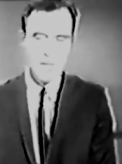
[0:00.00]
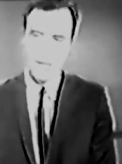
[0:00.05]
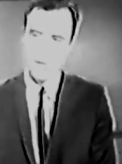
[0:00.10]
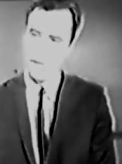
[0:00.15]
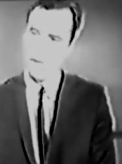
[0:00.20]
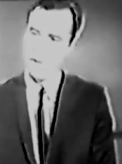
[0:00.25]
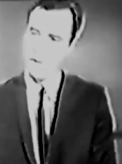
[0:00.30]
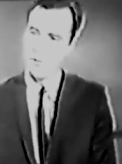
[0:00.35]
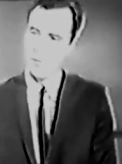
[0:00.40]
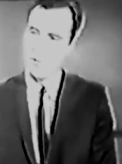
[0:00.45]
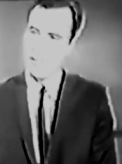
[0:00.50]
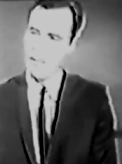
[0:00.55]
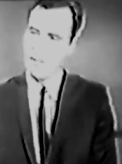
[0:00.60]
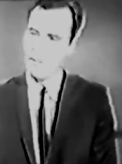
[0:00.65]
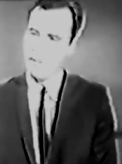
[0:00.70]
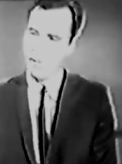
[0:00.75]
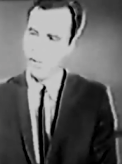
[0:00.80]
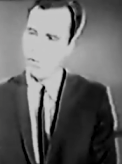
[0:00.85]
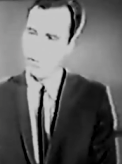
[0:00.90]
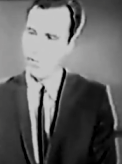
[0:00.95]
And then you
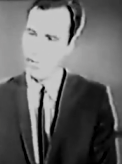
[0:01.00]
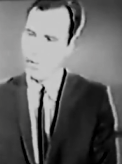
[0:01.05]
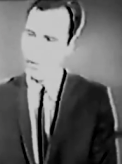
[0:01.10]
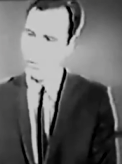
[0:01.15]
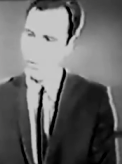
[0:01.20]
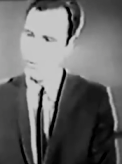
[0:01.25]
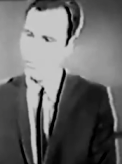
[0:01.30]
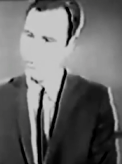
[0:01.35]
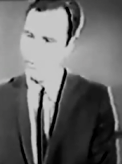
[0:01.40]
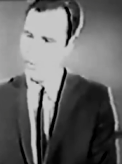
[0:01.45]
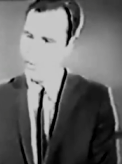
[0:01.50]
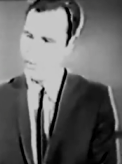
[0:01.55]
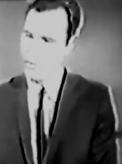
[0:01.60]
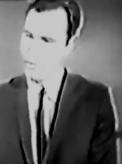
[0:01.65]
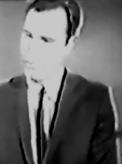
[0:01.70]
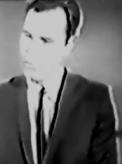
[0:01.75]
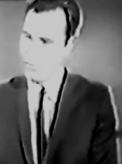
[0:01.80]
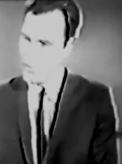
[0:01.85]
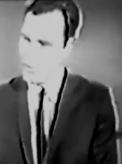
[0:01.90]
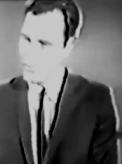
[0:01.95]
had dinner at the Golden
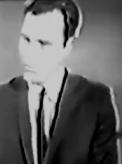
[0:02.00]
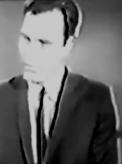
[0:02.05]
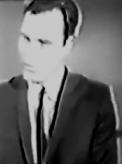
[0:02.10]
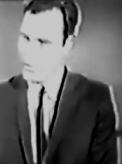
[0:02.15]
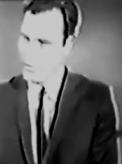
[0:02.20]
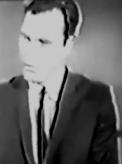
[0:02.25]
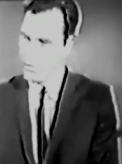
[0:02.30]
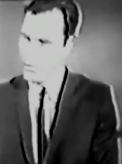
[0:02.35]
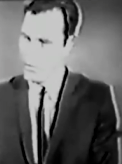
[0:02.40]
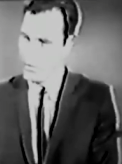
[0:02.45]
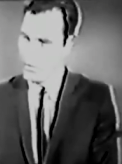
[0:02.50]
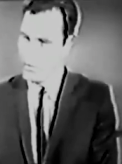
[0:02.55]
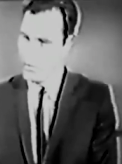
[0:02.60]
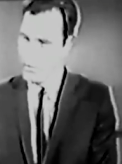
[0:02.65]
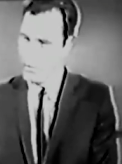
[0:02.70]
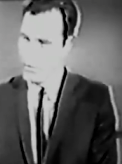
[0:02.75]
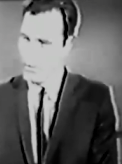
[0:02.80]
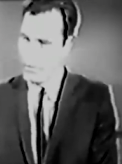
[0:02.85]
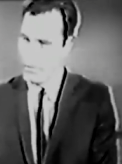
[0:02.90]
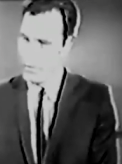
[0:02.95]
Pheasant restaurant.
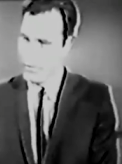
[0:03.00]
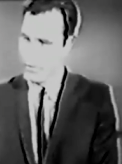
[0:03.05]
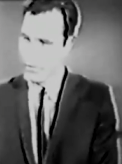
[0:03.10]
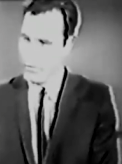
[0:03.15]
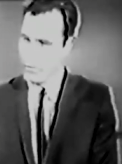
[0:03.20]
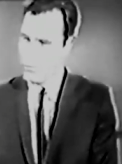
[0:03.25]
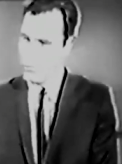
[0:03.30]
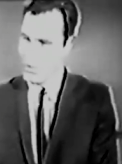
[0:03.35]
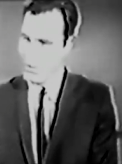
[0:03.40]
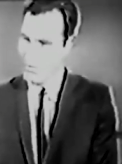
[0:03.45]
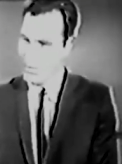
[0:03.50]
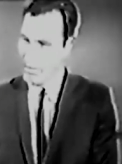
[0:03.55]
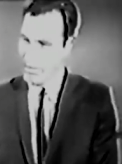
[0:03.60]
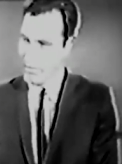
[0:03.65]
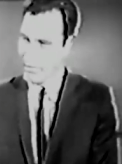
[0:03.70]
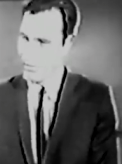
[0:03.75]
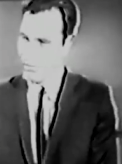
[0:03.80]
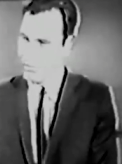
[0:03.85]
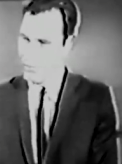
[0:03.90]
Did you have anything